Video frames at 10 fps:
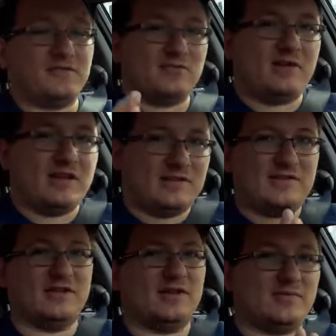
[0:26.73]
great
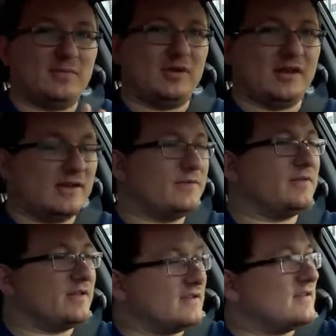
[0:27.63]
stuff planned for
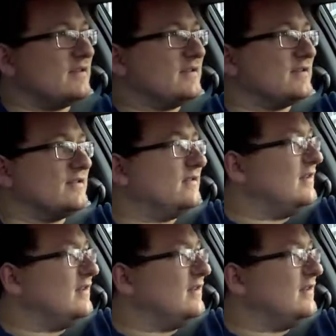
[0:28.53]
this season.